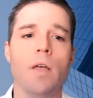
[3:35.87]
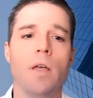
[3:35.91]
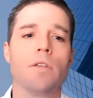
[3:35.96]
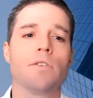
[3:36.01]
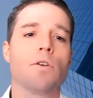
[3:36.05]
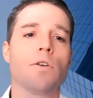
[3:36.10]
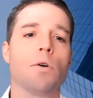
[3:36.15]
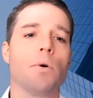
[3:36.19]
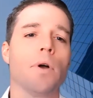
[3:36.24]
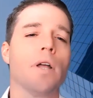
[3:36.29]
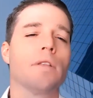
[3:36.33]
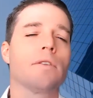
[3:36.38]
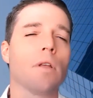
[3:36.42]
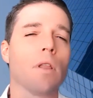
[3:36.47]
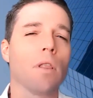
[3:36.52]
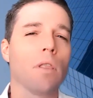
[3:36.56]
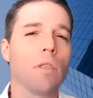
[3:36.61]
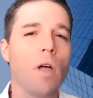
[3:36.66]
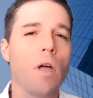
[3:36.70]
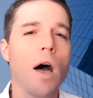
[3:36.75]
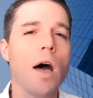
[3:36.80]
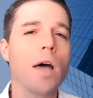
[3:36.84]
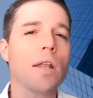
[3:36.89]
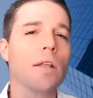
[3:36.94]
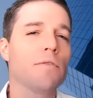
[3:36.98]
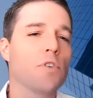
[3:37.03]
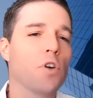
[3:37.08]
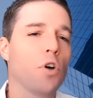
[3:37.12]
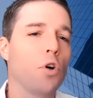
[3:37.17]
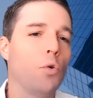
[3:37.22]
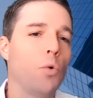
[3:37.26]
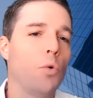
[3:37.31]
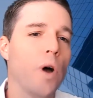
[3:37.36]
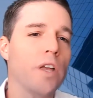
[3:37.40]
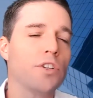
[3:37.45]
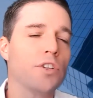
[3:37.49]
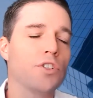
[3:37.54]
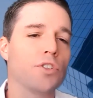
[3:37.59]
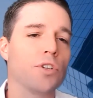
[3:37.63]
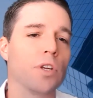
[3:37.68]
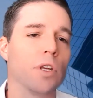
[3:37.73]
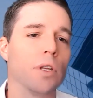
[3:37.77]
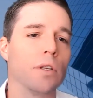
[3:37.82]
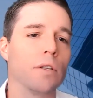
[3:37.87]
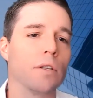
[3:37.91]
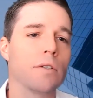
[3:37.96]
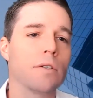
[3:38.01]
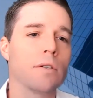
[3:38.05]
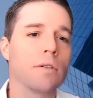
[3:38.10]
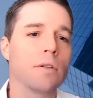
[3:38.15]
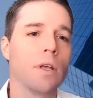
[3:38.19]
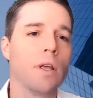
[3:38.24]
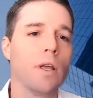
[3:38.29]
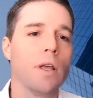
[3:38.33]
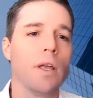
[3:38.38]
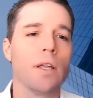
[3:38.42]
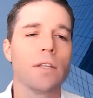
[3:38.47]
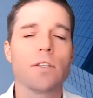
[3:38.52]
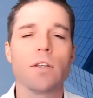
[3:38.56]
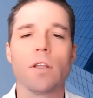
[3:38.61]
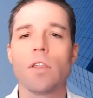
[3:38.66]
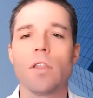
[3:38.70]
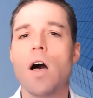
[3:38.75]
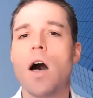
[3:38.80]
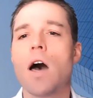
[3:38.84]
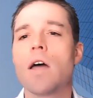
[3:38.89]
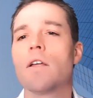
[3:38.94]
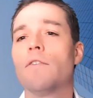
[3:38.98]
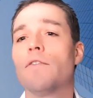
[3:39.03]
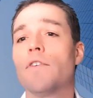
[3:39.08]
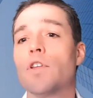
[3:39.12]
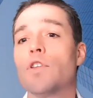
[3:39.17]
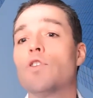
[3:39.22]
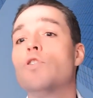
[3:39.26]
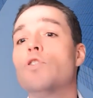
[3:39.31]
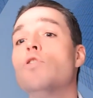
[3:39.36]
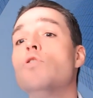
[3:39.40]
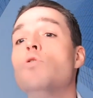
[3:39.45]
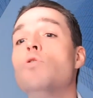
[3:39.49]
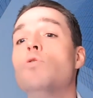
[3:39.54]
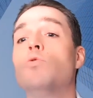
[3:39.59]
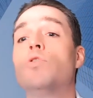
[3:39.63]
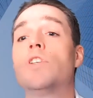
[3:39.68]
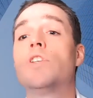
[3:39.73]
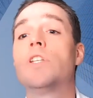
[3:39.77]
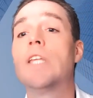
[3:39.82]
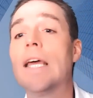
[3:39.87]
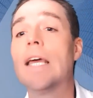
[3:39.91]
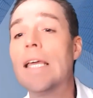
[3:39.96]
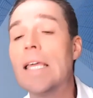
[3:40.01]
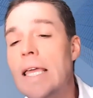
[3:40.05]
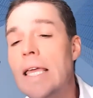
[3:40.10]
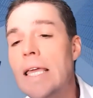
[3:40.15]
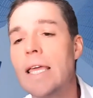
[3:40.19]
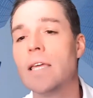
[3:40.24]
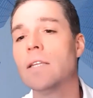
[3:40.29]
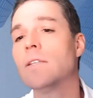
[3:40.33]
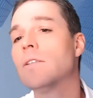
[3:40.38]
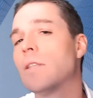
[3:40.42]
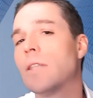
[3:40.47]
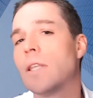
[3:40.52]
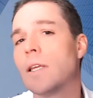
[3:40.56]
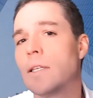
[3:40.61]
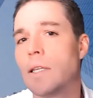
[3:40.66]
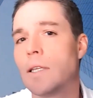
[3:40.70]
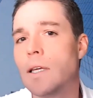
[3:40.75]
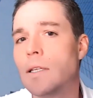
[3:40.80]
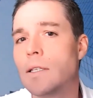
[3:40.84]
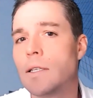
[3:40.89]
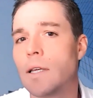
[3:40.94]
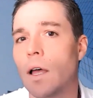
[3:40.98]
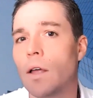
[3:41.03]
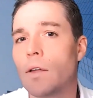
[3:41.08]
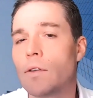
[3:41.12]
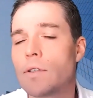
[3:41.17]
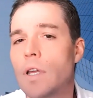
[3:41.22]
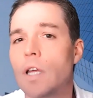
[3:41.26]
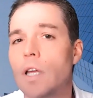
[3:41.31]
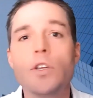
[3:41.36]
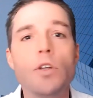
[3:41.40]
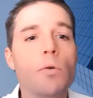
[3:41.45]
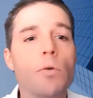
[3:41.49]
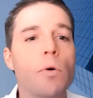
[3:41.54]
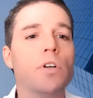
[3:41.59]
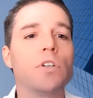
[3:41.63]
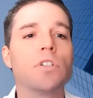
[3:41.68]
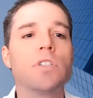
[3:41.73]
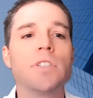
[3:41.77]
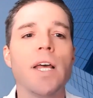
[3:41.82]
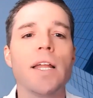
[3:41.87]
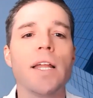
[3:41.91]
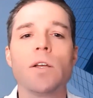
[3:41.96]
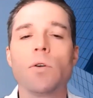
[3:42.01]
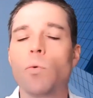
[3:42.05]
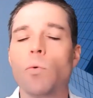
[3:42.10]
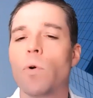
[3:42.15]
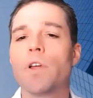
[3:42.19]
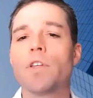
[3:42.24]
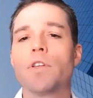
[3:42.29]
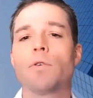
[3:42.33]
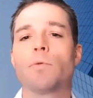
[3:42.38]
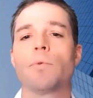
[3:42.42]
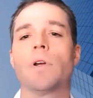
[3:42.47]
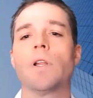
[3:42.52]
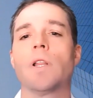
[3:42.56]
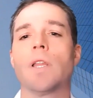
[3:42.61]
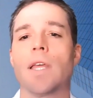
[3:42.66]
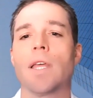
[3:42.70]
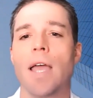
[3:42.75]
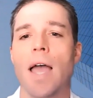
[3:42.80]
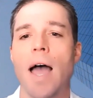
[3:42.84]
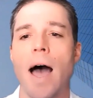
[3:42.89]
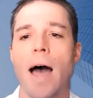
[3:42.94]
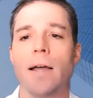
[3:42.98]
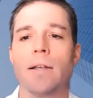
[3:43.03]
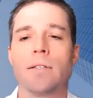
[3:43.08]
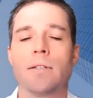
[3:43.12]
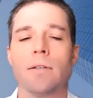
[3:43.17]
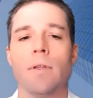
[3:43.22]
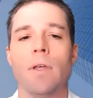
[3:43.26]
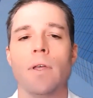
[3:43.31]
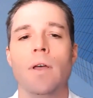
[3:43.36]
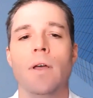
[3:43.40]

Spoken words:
So it's a lot of questions. It's a lot of you digging into the details and you understanding where you're really at.